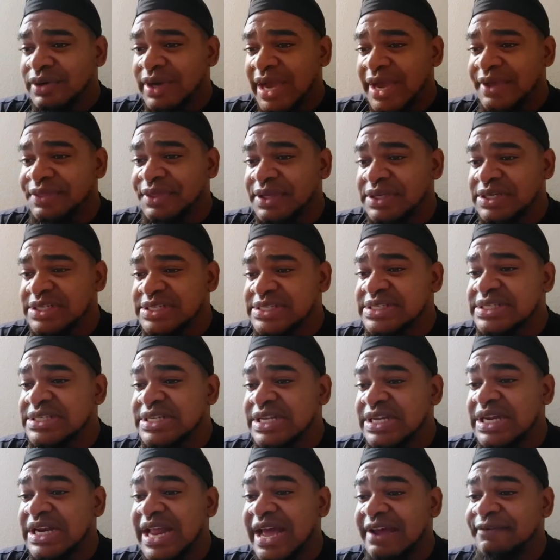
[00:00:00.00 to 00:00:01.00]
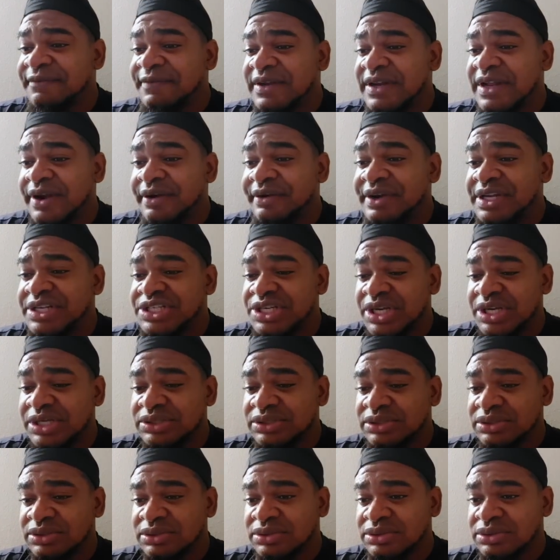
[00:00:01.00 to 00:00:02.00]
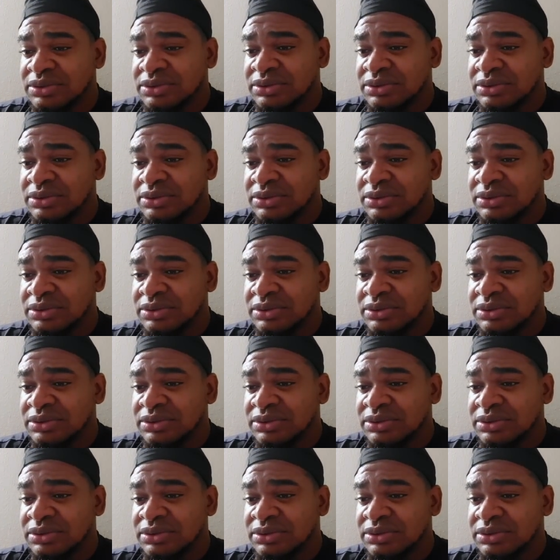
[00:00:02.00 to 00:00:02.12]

I think this is in the Glanville region.